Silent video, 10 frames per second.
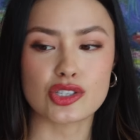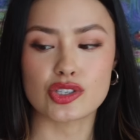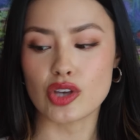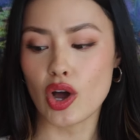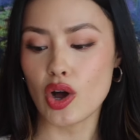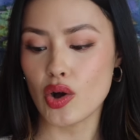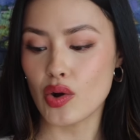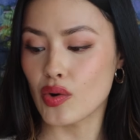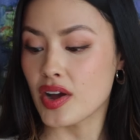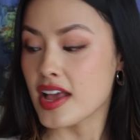
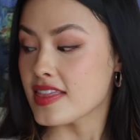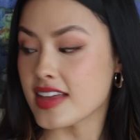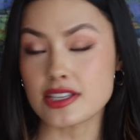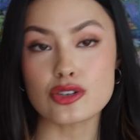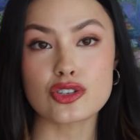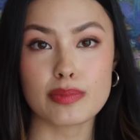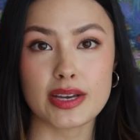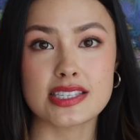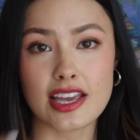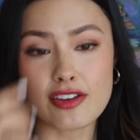So that's usually my
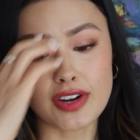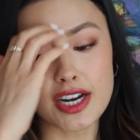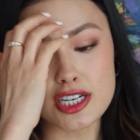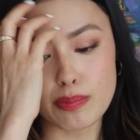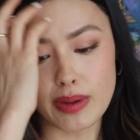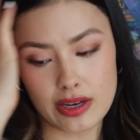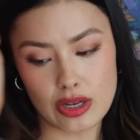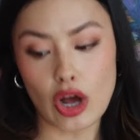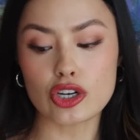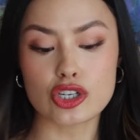safe range, but
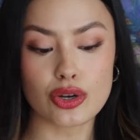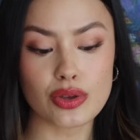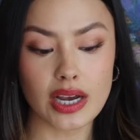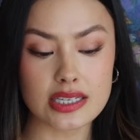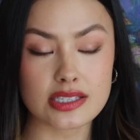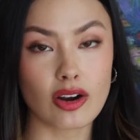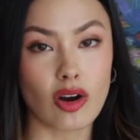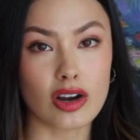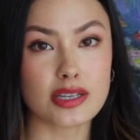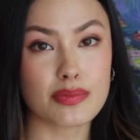I'll show you guys there
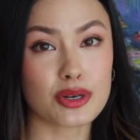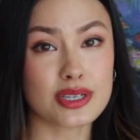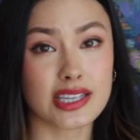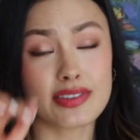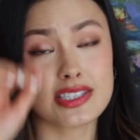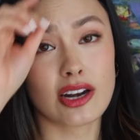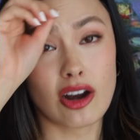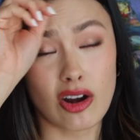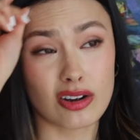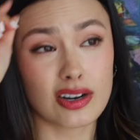are some 37s
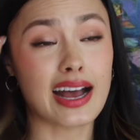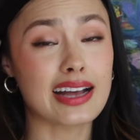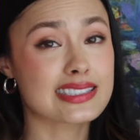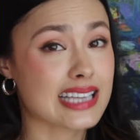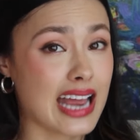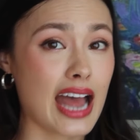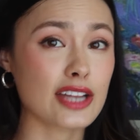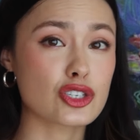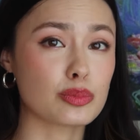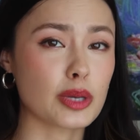that are a
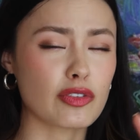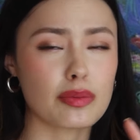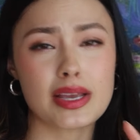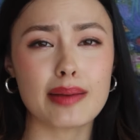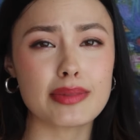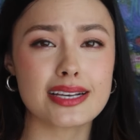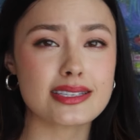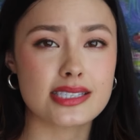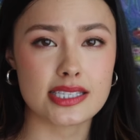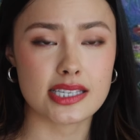tad too big for me. I'm like a
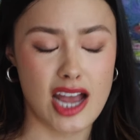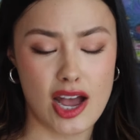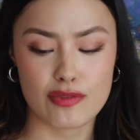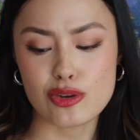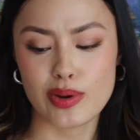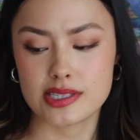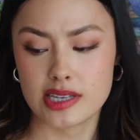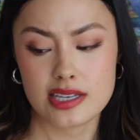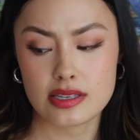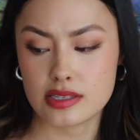6.5 US
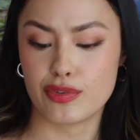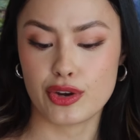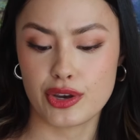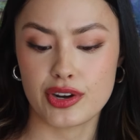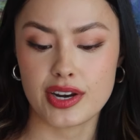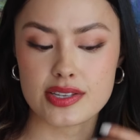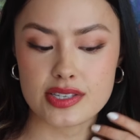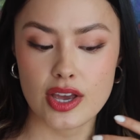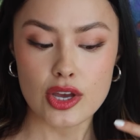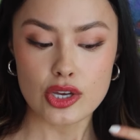sizes if you're curious.
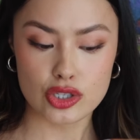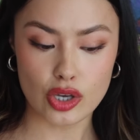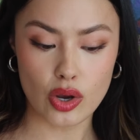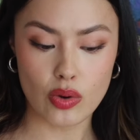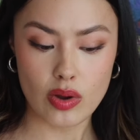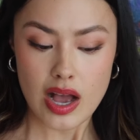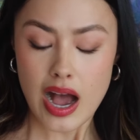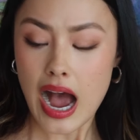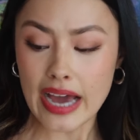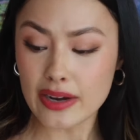So
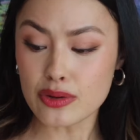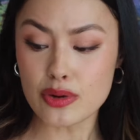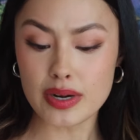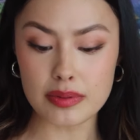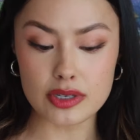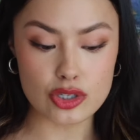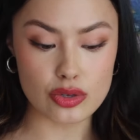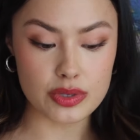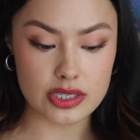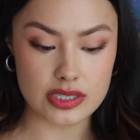I don't know what I'm gonna
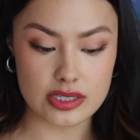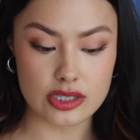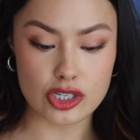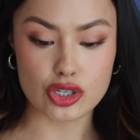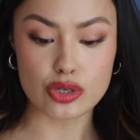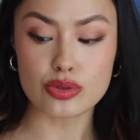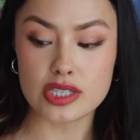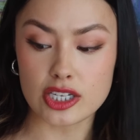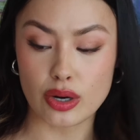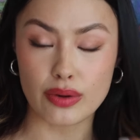do with the shoes
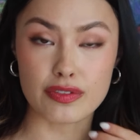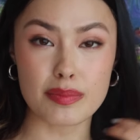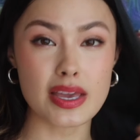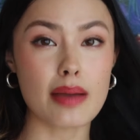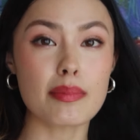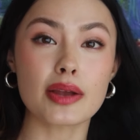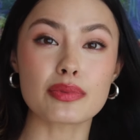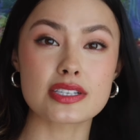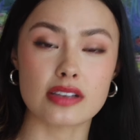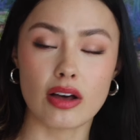that don't fit me. I might
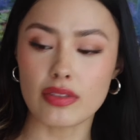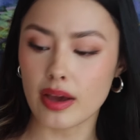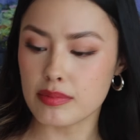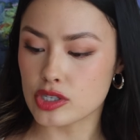resell them.